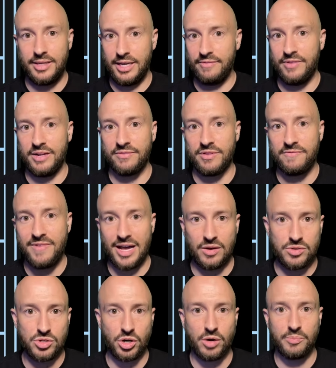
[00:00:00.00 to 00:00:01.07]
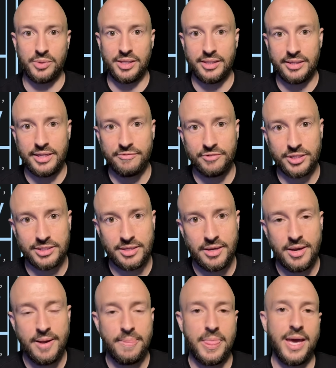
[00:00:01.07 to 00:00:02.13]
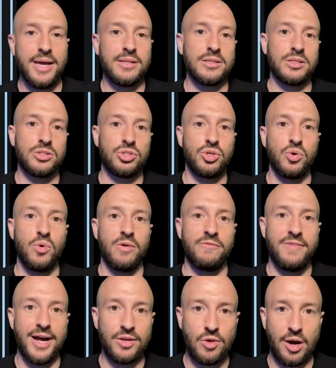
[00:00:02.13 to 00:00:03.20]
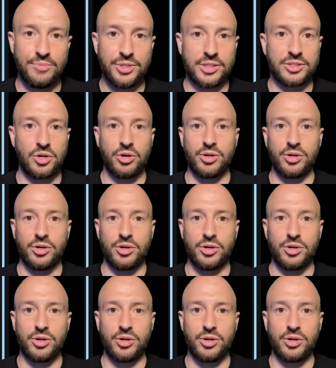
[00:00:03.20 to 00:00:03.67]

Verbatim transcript: even if the values are completely different, and two value objects